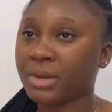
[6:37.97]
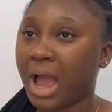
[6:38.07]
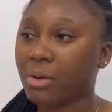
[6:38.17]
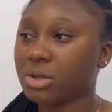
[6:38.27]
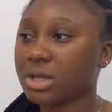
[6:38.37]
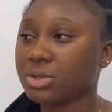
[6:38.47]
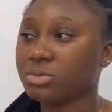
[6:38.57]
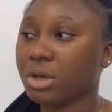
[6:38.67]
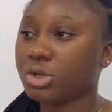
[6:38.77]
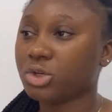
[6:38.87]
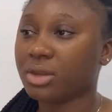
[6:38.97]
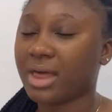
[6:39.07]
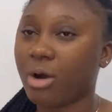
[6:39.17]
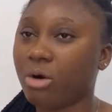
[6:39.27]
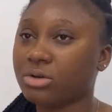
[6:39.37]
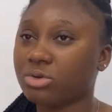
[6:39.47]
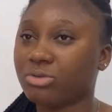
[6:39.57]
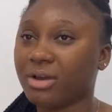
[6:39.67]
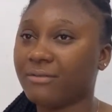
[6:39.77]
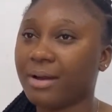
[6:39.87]
i wanted to make sure that all the
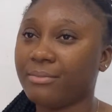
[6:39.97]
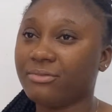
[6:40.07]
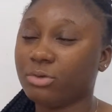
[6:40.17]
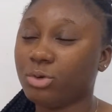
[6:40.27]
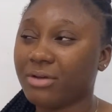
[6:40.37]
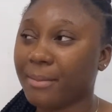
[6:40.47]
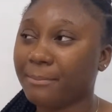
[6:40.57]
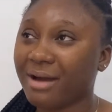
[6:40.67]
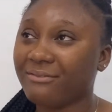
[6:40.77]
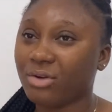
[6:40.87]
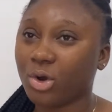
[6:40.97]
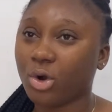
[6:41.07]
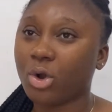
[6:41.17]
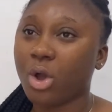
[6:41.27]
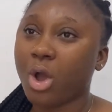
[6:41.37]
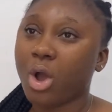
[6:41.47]
november november vlog